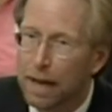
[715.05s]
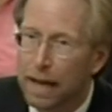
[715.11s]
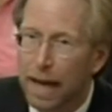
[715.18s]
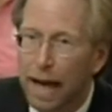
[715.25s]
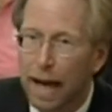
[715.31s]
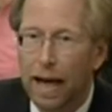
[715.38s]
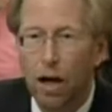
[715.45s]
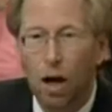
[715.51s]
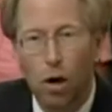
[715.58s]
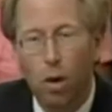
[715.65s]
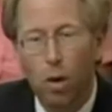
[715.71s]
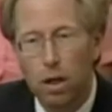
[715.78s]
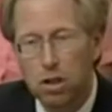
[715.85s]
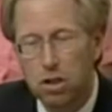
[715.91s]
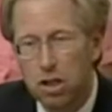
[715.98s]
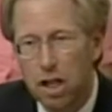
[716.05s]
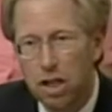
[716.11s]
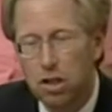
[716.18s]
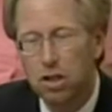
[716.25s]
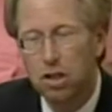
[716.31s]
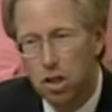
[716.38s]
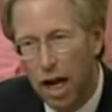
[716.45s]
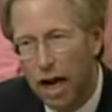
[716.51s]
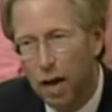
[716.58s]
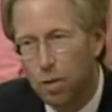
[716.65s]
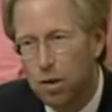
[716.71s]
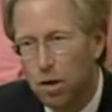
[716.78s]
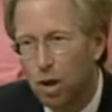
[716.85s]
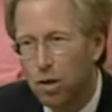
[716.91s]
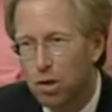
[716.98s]
And our organization, CHAC,
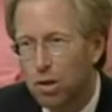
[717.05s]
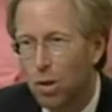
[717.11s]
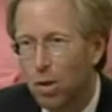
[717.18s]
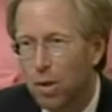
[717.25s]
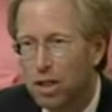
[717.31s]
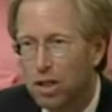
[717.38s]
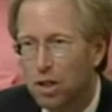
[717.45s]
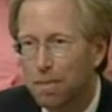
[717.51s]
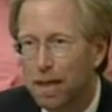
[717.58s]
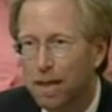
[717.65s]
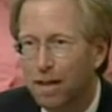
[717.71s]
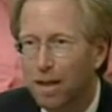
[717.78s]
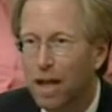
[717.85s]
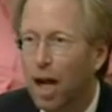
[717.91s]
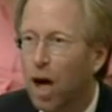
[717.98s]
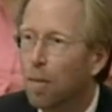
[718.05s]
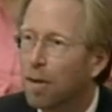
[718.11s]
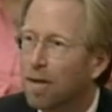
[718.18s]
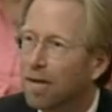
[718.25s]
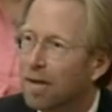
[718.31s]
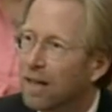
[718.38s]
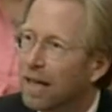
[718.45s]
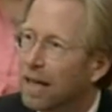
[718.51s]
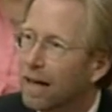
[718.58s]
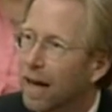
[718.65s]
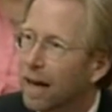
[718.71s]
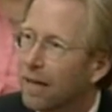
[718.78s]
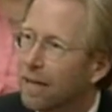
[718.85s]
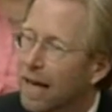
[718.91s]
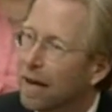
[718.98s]
was also instrumental in helping
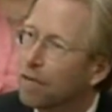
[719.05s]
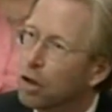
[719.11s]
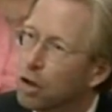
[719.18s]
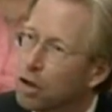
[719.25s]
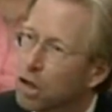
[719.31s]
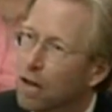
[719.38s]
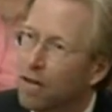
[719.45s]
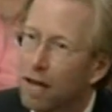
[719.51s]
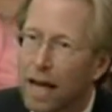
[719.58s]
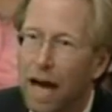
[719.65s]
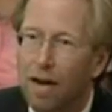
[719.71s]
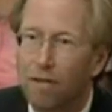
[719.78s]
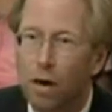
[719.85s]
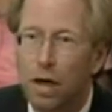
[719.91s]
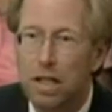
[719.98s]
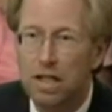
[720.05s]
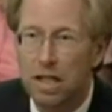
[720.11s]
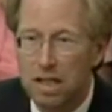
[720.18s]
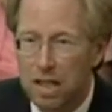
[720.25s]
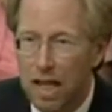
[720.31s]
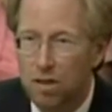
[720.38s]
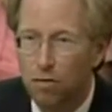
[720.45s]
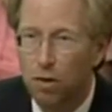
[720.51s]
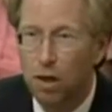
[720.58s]
the evolution of the now very successful